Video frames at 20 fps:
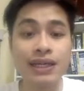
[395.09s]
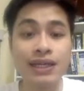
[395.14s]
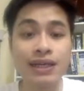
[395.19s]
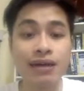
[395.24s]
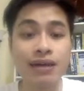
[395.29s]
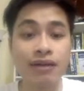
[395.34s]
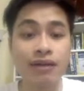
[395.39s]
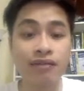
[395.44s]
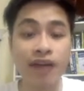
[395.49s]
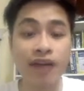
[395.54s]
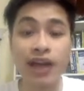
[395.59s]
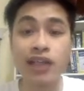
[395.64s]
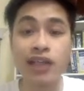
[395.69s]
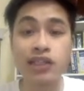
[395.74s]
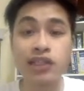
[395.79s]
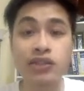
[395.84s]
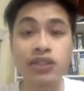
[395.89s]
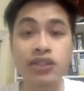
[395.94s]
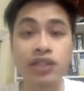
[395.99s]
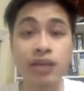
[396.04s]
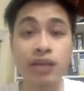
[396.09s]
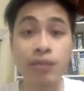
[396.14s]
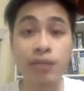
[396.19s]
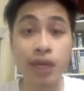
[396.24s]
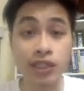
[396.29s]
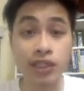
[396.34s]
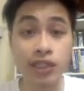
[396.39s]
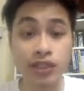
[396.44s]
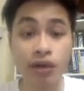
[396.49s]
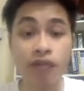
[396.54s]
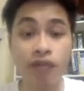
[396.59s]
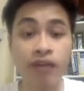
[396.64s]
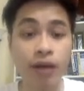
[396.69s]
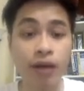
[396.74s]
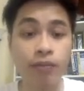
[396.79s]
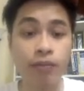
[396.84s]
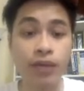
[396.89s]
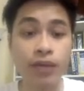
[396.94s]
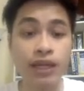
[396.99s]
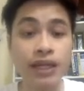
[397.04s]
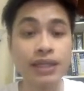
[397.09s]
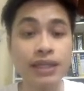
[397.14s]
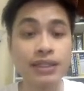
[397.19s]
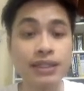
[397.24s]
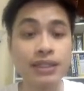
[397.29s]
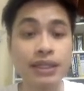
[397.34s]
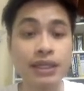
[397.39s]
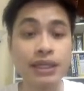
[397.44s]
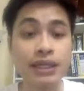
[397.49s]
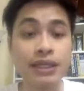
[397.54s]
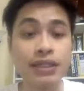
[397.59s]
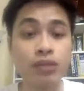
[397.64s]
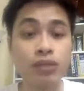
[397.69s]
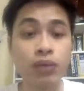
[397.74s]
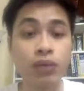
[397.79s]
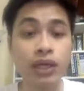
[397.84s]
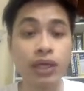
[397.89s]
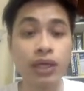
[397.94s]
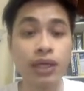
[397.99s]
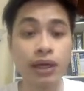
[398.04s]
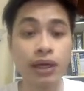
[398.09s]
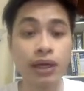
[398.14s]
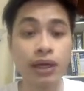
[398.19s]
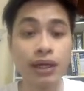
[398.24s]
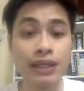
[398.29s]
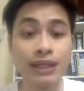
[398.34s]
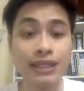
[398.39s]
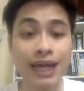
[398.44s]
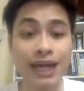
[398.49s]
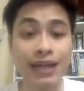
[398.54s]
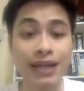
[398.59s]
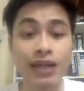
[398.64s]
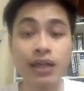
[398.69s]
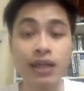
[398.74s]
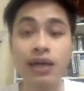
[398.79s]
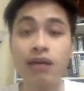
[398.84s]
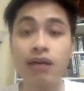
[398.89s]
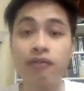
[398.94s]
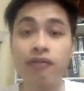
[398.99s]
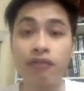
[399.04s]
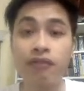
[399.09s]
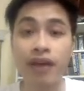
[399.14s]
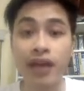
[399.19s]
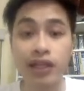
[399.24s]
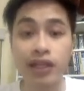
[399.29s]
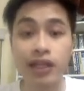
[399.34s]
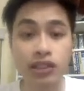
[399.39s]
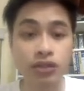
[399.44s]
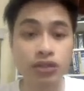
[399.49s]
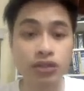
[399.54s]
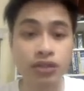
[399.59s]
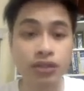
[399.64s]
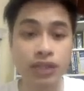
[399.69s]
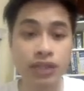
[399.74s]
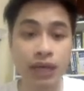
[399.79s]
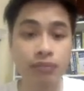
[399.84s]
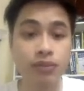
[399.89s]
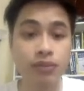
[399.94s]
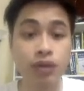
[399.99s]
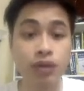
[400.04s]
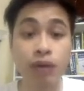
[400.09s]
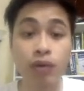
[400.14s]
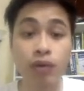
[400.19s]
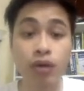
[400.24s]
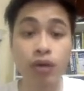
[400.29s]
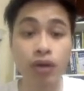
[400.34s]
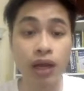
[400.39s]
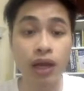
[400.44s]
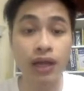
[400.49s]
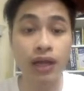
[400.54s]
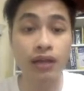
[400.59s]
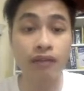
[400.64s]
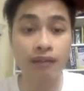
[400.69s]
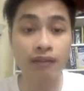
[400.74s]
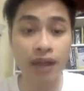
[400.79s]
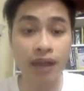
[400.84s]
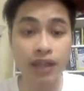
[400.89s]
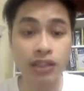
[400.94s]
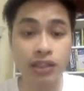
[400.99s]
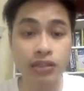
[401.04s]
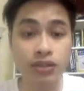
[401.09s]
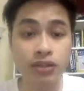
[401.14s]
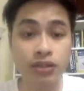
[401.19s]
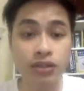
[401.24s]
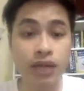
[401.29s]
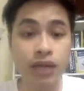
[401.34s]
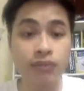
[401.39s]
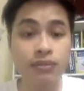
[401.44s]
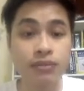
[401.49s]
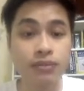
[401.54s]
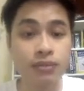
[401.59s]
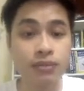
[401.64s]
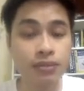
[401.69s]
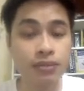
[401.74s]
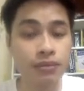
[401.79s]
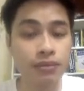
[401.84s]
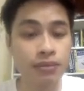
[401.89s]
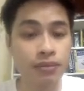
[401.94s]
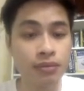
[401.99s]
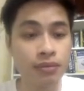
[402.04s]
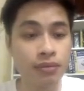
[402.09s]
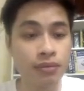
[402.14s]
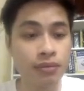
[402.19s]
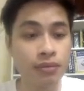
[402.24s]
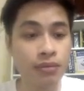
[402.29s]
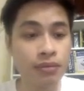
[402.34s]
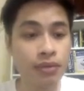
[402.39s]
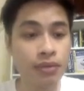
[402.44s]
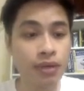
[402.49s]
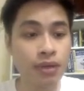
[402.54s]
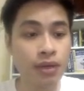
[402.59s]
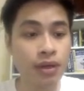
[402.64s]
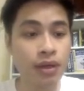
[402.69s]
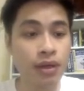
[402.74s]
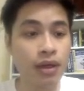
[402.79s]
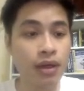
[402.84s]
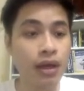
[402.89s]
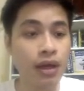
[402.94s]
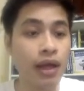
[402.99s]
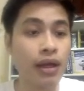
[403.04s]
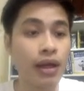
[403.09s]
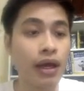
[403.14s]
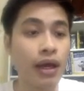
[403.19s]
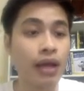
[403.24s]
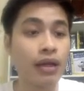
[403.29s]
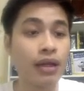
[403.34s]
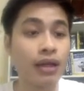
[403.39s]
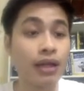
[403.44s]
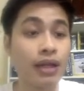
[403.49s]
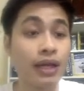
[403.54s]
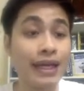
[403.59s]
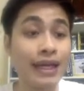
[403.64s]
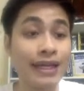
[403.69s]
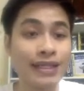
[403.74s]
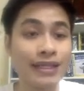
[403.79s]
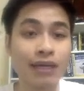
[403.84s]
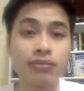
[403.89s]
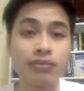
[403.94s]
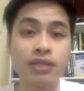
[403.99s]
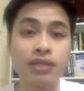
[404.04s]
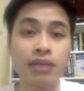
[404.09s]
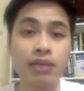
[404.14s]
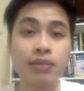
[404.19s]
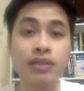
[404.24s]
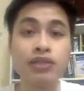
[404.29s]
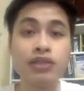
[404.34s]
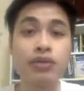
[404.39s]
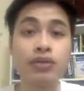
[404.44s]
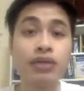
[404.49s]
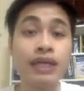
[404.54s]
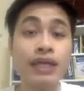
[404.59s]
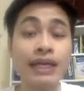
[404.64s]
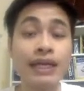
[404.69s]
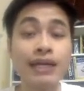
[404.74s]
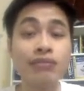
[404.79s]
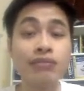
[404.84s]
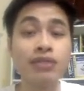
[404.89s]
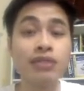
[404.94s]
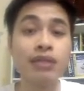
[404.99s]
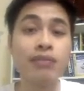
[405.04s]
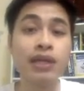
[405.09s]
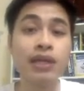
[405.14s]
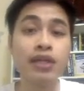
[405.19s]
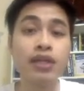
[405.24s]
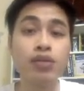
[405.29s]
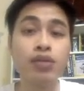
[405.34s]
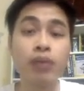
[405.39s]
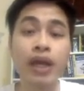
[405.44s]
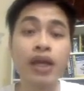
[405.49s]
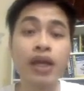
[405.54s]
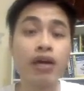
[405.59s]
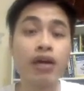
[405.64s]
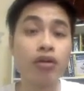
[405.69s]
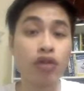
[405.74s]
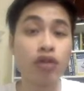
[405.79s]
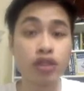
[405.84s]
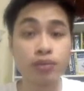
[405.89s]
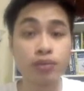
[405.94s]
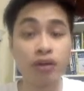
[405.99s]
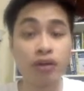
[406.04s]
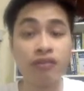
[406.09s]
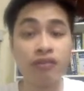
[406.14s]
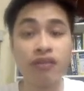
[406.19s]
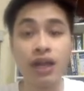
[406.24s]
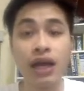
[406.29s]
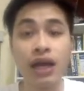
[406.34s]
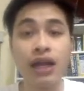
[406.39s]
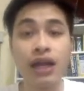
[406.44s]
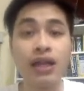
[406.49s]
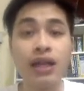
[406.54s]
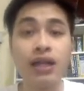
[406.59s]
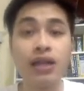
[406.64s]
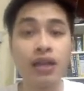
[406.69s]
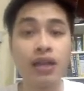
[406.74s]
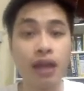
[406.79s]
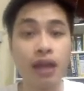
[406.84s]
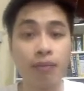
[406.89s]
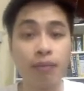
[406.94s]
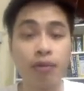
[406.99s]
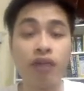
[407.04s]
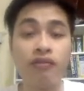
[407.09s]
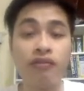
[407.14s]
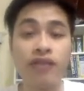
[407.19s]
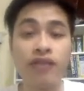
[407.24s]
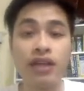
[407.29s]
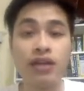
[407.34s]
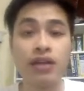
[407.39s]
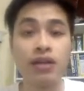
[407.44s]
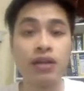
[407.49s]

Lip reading: financial statements of companies? Is under the financials tab. So I'm going to click the financials tab. And then the income statement. So income statement is where the gross profit and the net profit